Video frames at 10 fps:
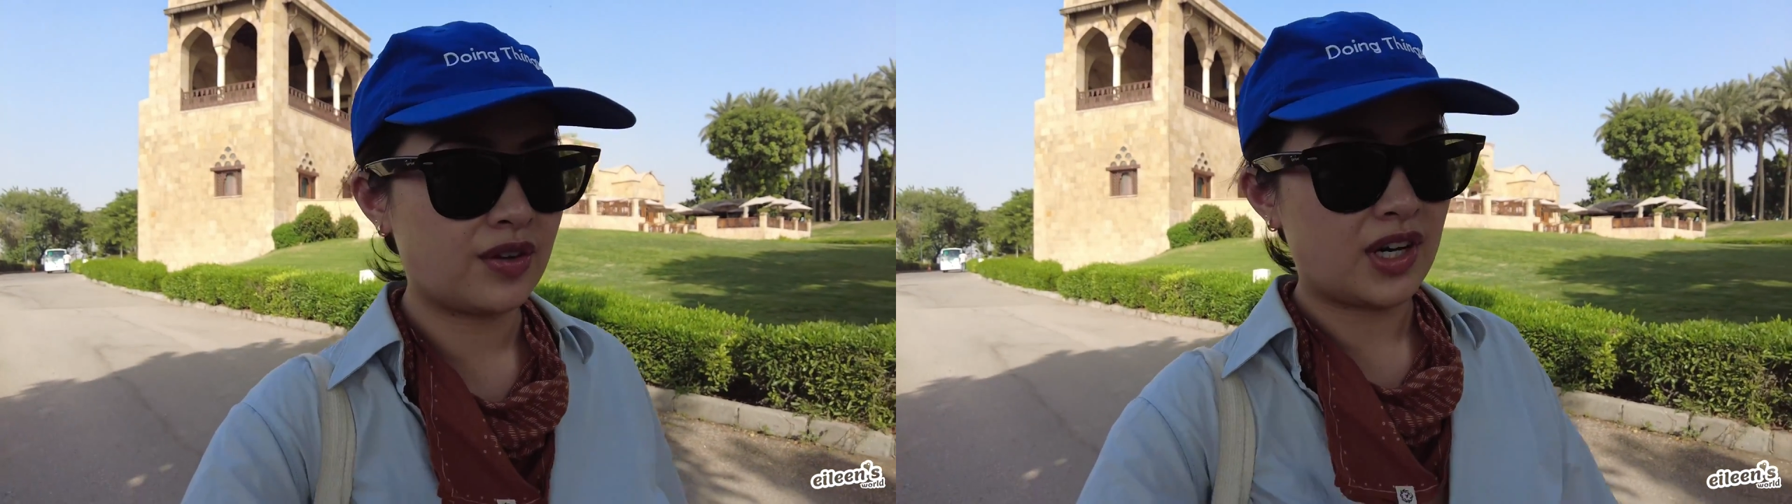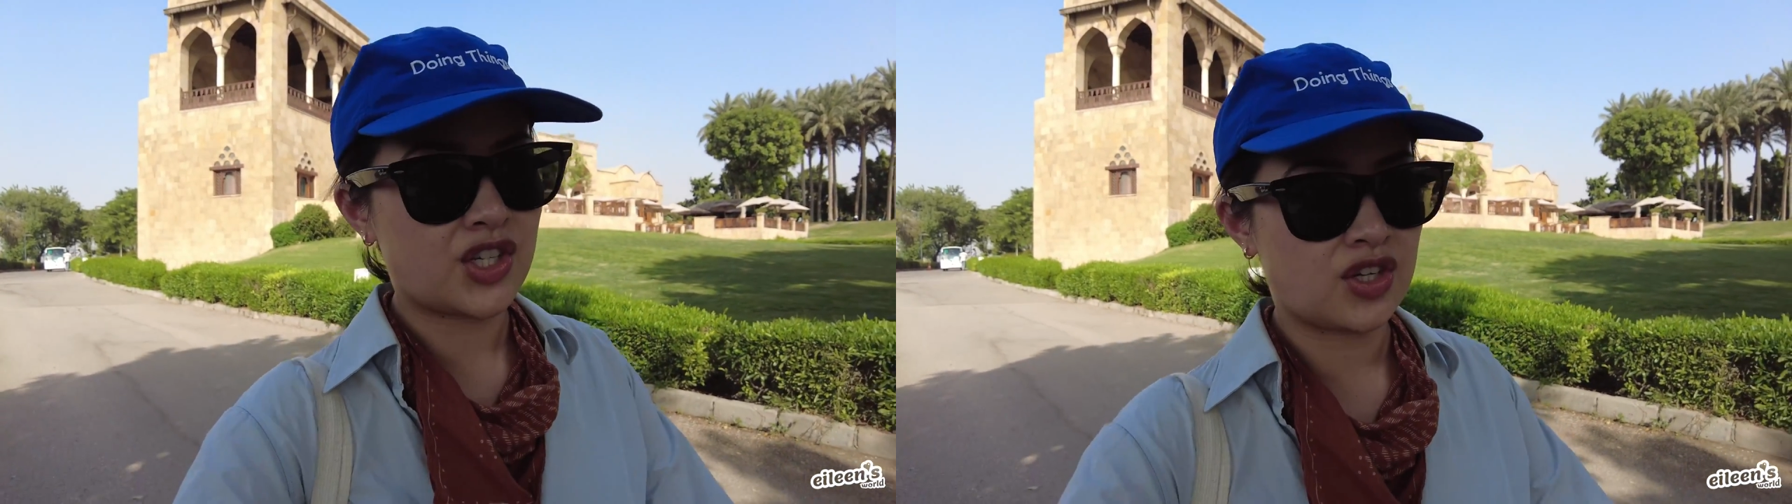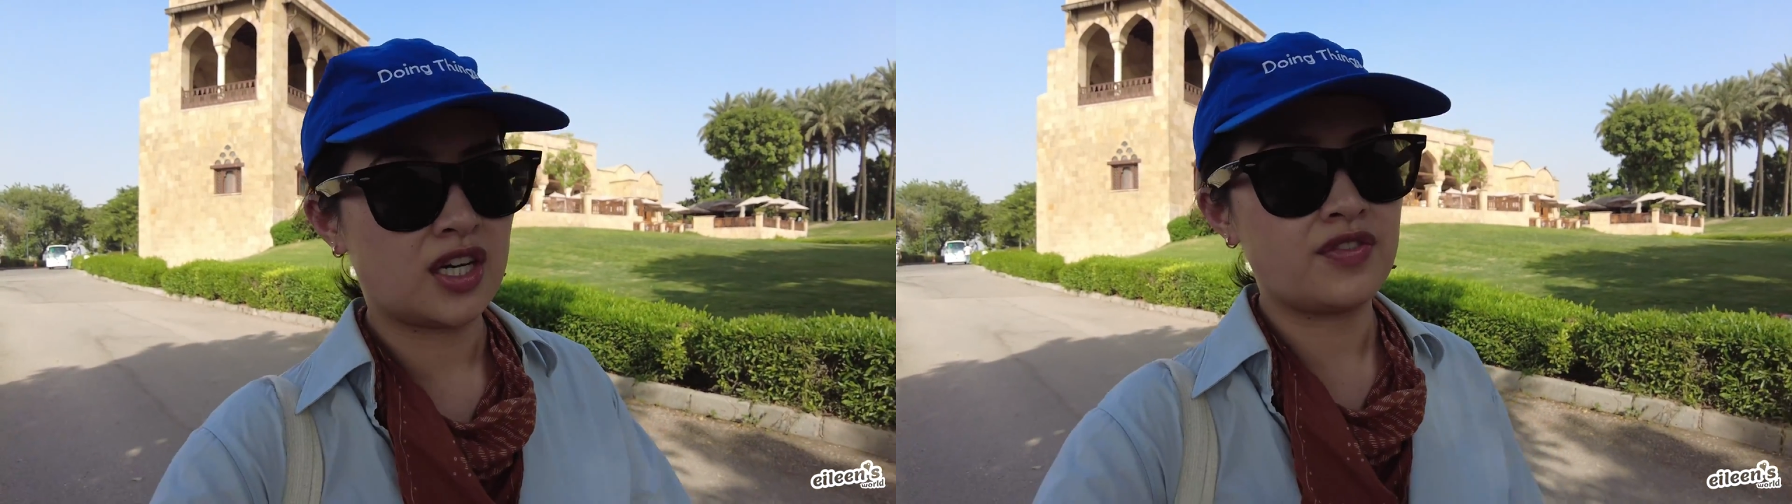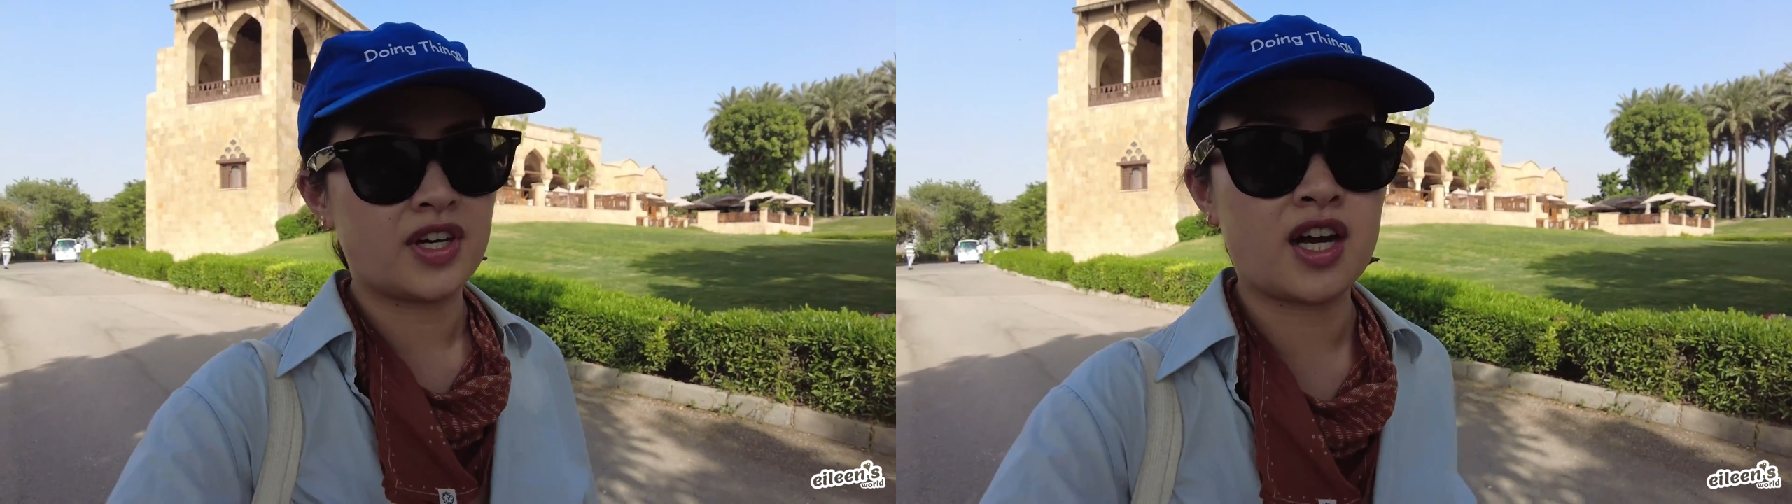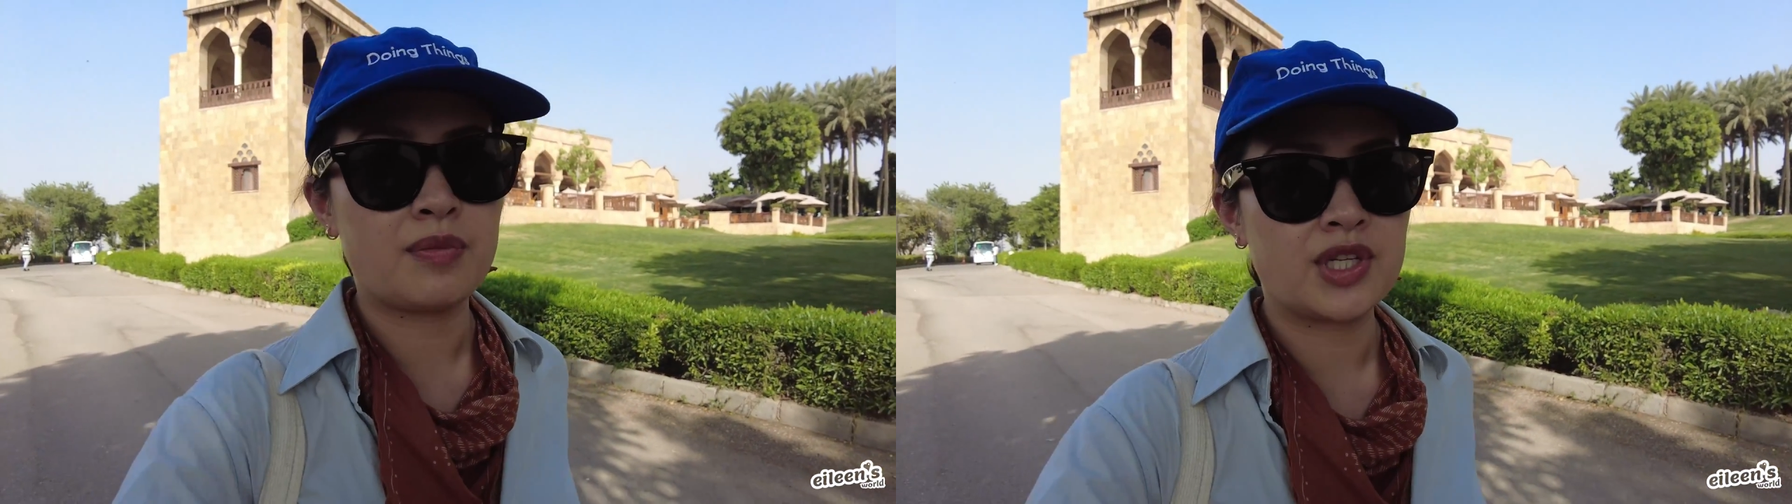restaurant if you're
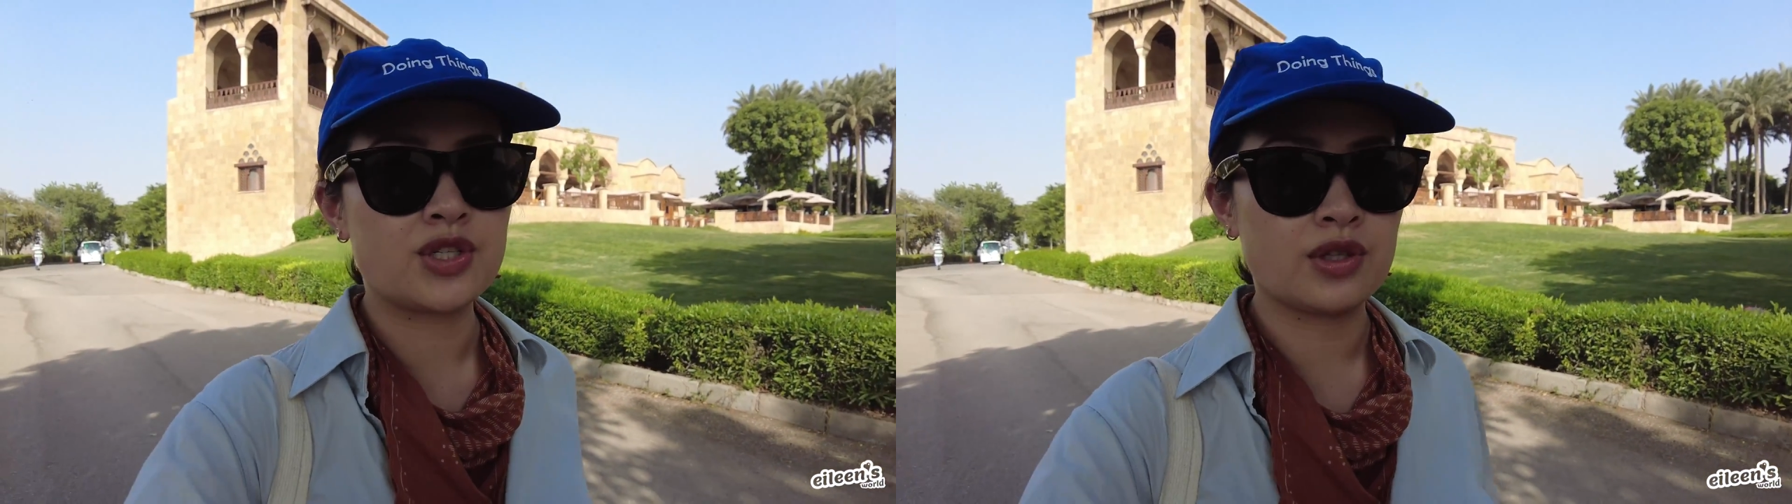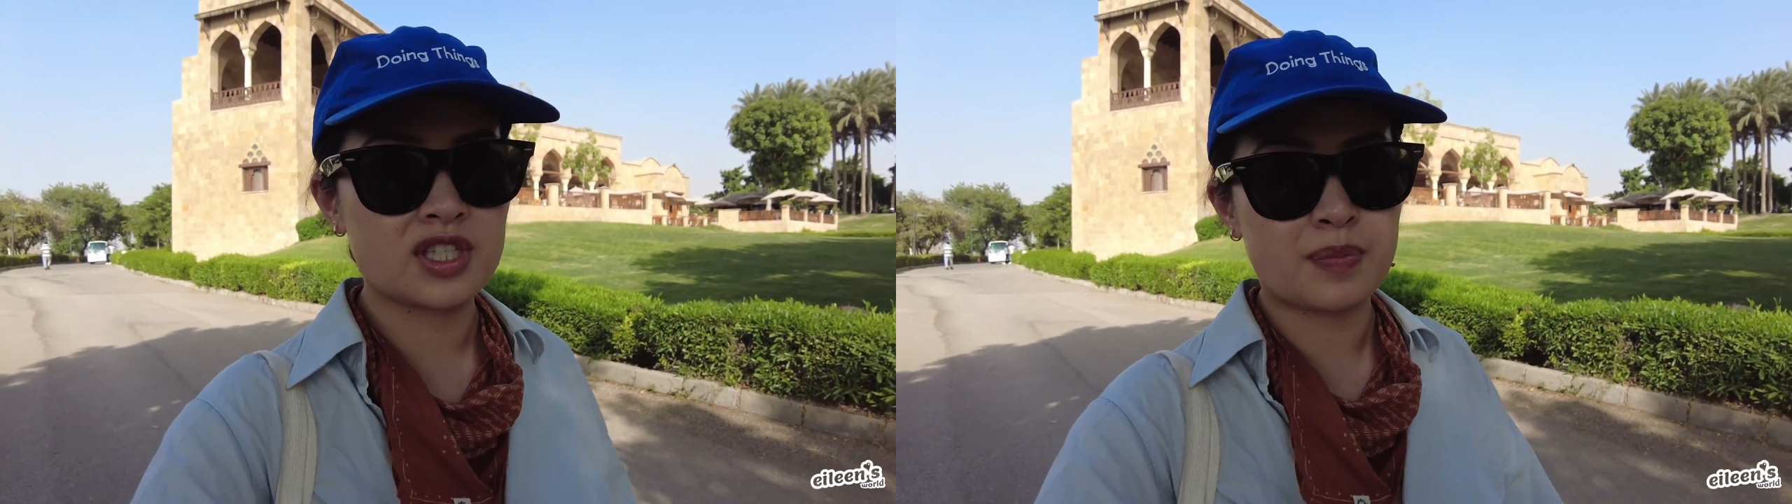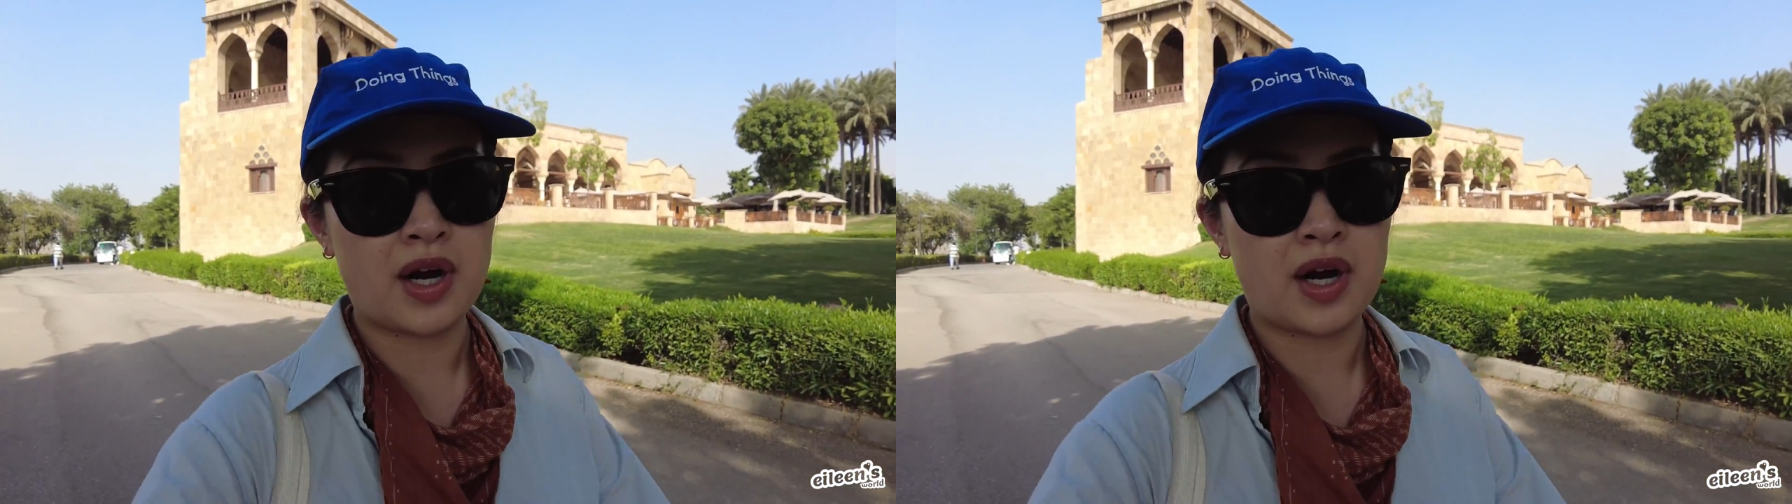coming to this